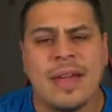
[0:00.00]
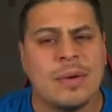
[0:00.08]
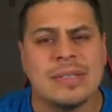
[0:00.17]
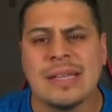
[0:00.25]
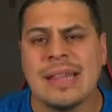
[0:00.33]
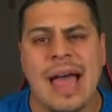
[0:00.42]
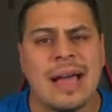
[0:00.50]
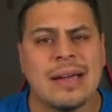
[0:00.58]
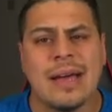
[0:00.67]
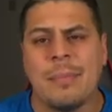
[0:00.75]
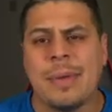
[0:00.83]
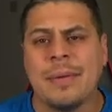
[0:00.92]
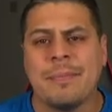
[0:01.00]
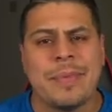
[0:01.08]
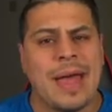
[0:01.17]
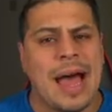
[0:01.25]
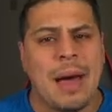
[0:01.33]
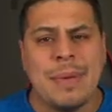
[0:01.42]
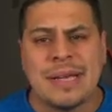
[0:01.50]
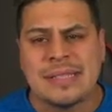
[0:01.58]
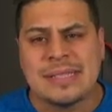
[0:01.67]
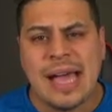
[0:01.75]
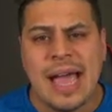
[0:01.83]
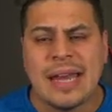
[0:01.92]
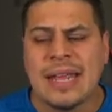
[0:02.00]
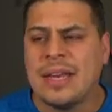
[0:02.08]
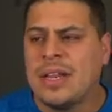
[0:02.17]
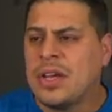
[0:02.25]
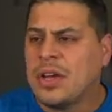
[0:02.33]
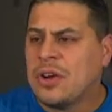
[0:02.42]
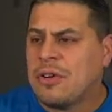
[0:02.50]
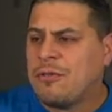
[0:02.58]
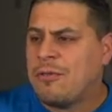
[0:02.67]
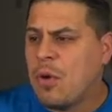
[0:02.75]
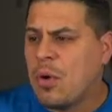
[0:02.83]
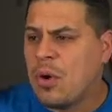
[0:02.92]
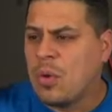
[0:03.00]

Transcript: is a lot coming. I'm excited for